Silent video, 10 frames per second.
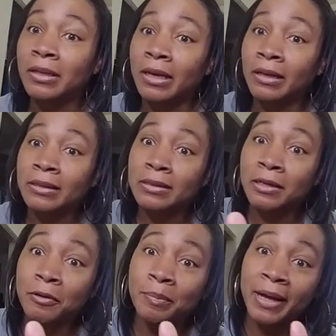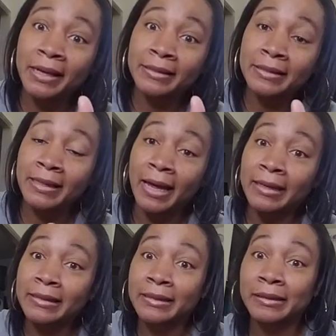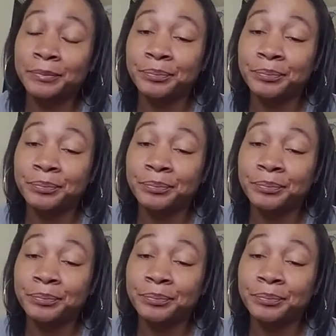Now let's skirt past that.